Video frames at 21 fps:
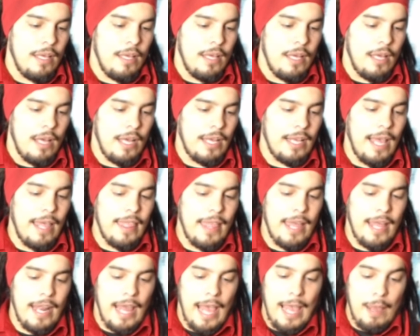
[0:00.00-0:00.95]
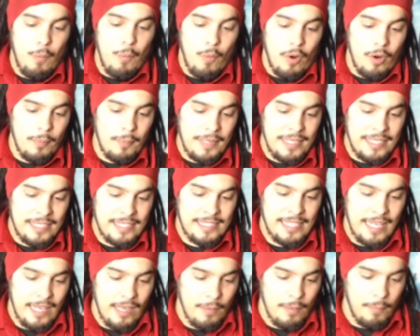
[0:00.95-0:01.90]
a guy that I want to be
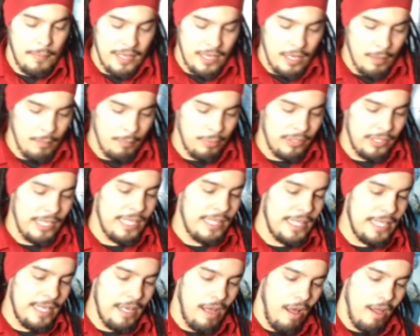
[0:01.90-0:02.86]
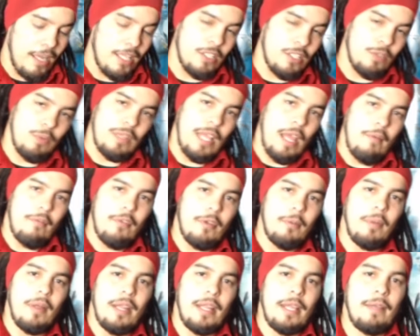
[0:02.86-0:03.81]
set, be completely honest with
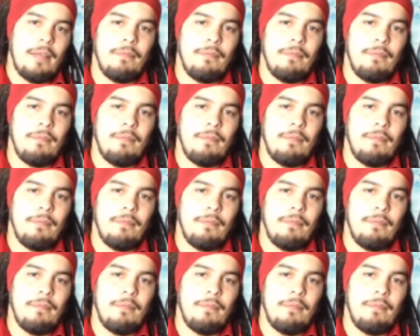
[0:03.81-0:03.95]
everybody